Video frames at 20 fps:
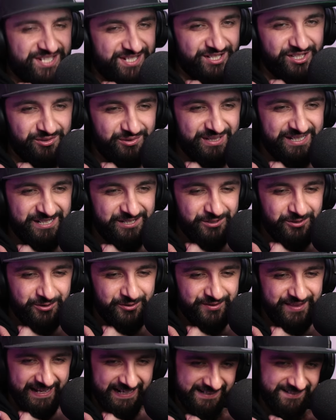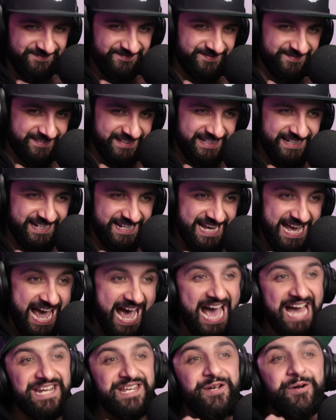He will ignore that.
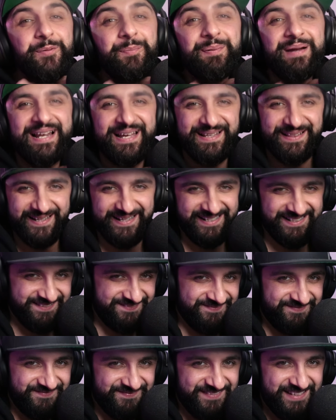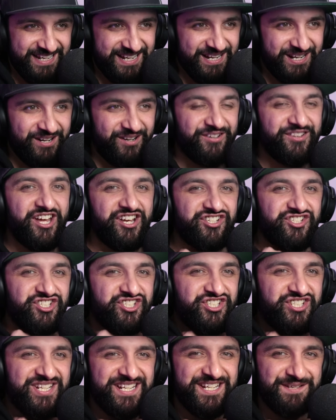And he'll play that. On that
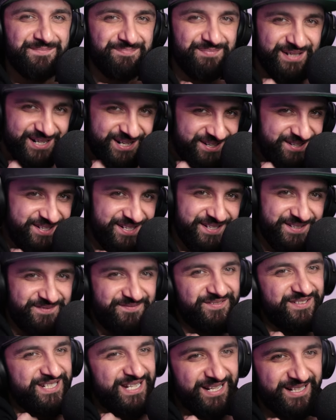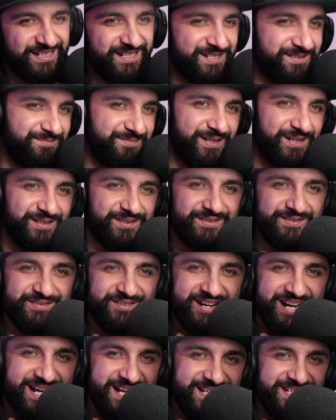shitty, blurry fidelity mode,
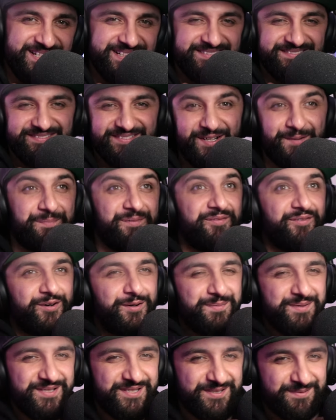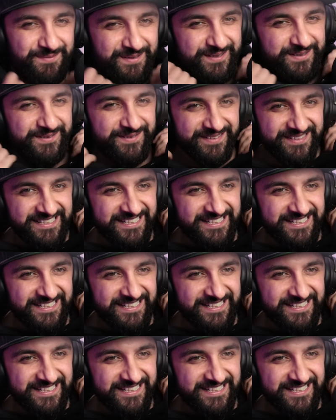right? Or performance mode.